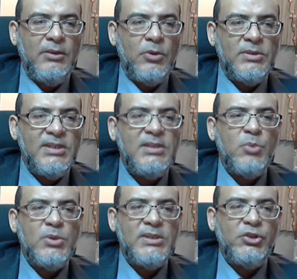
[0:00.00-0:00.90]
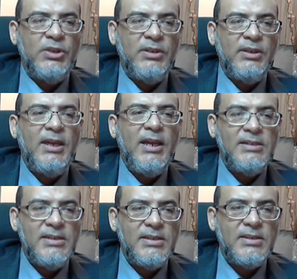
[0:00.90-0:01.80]
or this position
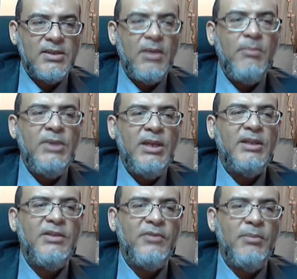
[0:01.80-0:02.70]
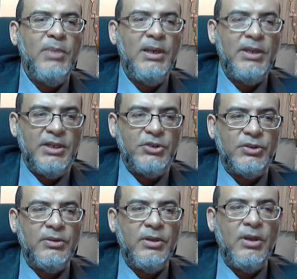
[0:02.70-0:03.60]
carries some negative implication.
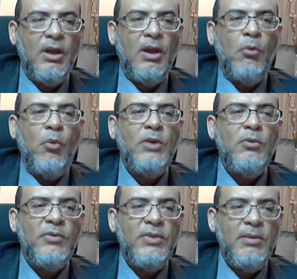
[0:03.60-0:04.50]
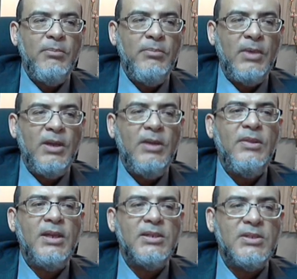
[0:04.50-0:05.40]
One of them is the
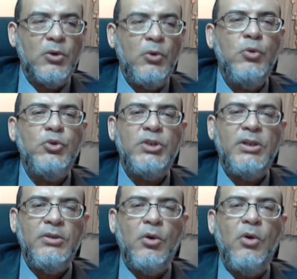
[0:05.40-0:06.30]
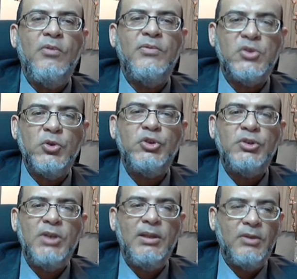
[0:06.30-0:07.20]
exclusion of
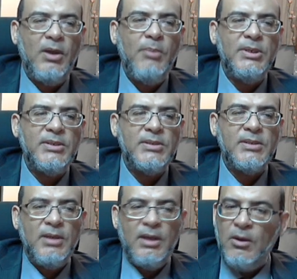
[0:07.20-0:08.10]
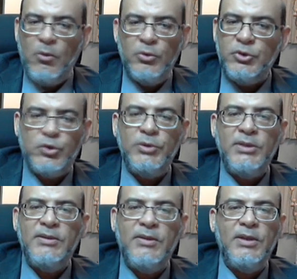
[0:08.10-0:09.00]
social topics. We shouldn't
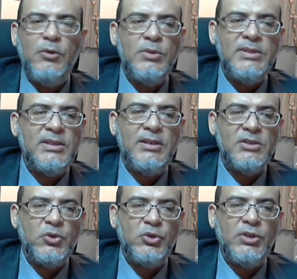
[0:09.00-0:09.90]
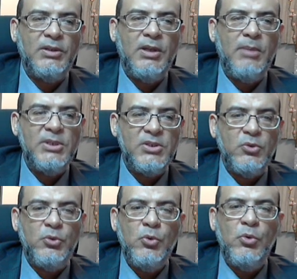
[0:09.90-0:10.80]
then consider social topics to
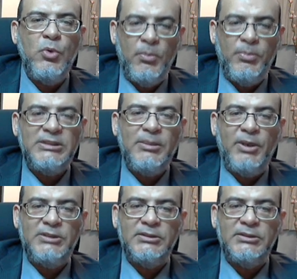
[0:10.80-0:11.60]
do proper,